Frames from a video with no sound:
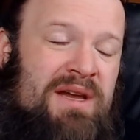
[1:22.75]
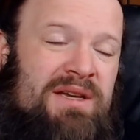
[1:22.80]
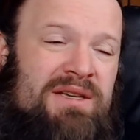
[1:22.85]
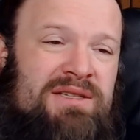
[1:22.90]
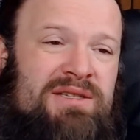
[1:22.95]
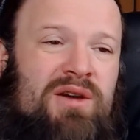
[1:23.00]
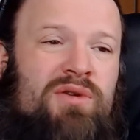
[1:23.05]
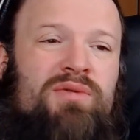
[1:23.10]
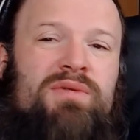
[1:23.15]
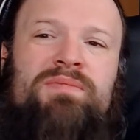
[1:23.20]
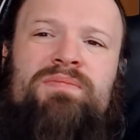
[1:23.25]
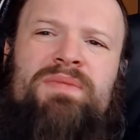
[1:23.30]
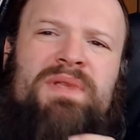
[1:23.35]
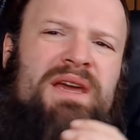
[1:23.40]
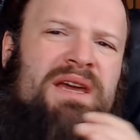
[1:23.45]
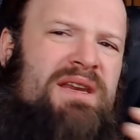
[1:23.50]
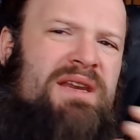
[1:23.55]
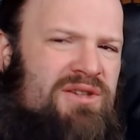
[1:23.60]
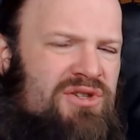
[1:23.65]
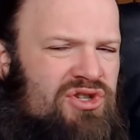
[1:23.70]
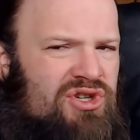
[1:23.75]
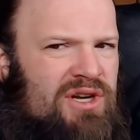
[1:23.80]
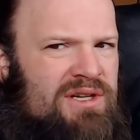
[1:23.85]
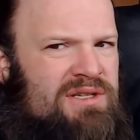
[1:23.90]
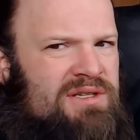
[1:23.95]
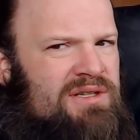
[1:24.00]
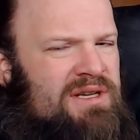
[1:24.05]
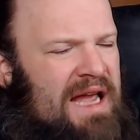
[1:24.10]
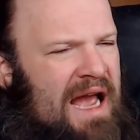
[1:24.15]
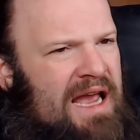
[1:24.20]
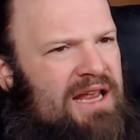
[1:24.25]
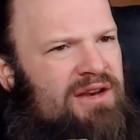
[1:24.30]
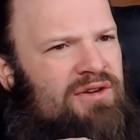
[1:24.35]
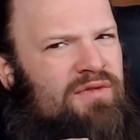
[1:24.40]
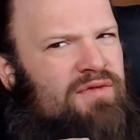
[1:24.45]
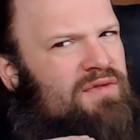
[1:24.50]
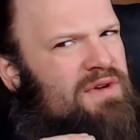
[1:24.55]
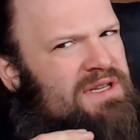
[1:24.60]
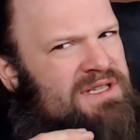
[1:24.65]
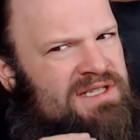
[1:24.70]
So, it is just kind
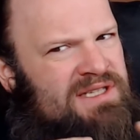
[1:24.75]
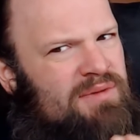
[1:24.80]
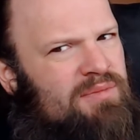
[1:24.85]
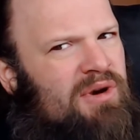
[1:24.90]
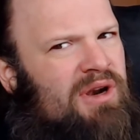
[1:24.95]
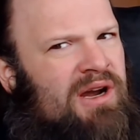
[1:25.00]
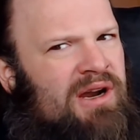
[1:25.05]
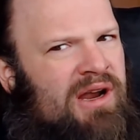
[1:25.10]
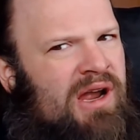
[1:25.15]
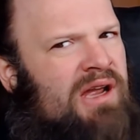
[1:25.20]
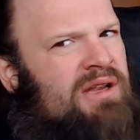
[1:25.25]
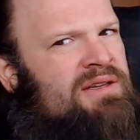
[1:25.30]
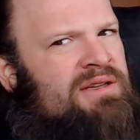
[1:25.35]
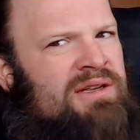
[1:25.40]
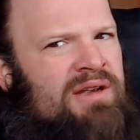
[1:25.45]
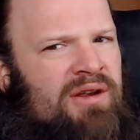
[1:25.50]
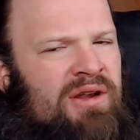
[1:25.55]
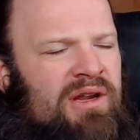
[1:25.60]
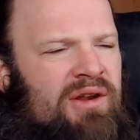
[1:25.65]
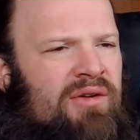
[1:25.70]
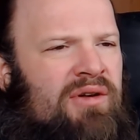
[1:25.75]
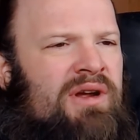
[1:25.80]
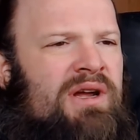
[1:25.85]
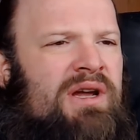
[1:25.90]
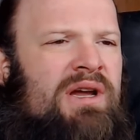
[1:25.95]
of a similar idea here.